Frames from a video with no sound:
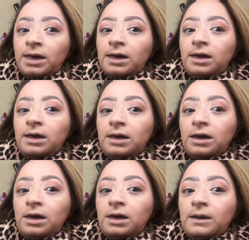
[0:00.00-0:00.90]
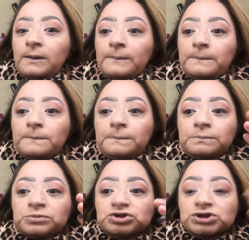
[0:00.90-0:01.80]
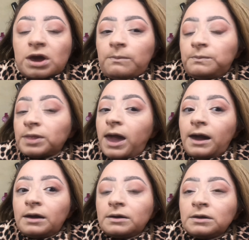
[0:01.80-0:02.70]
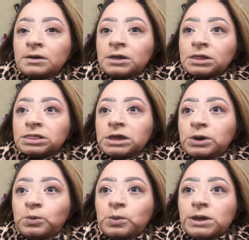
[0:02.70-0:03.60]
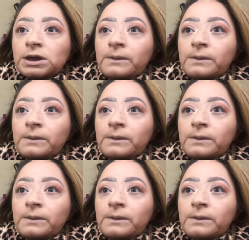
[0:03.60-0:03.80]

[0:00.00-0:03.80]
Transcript: jet black liquid